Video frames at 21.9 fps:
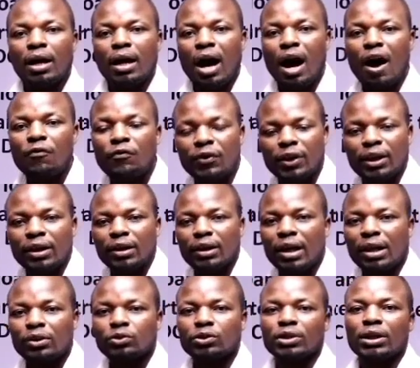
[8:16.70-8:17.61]
African
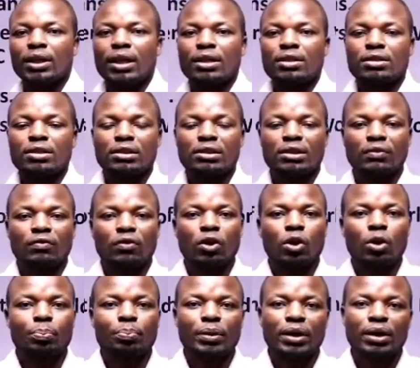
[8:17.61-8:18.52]
countries that are still
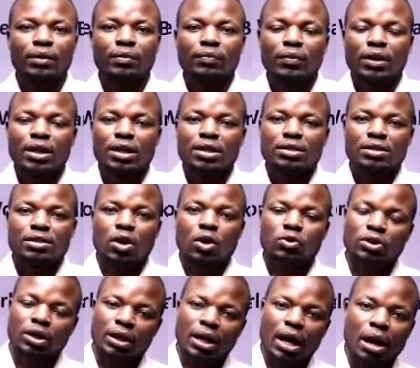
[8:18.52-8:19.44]
developing,
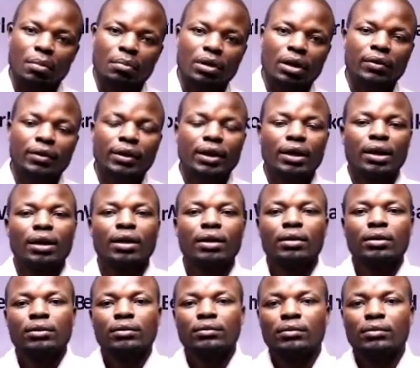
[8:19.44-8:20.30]
Southern America,